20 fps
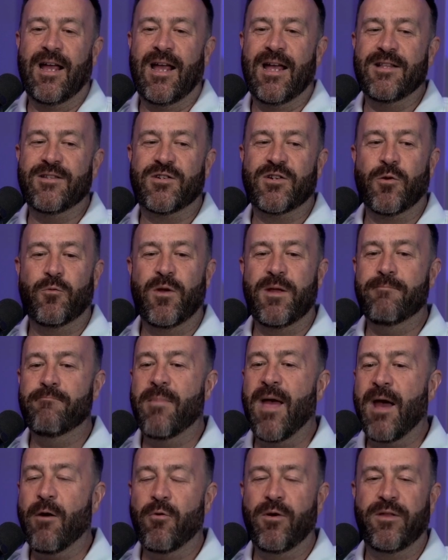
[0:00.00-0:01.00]
And so we
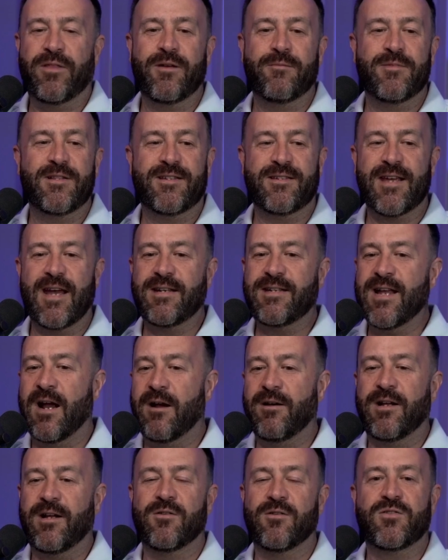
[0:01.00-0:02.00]
met with him and sat down,
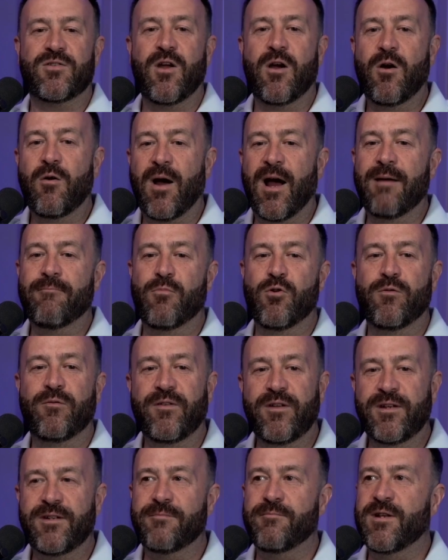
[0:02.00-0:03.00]
and he goes, no, I'm
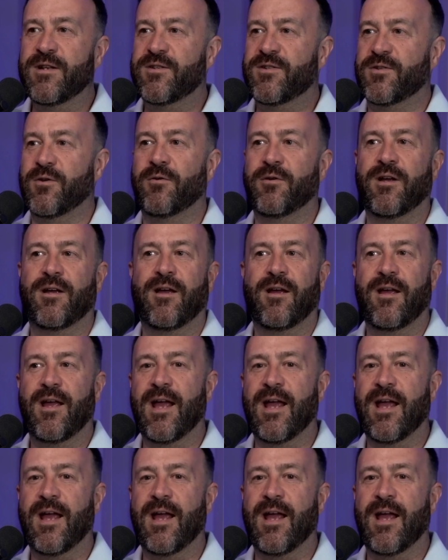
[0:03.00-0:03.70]
moving to Minnesota,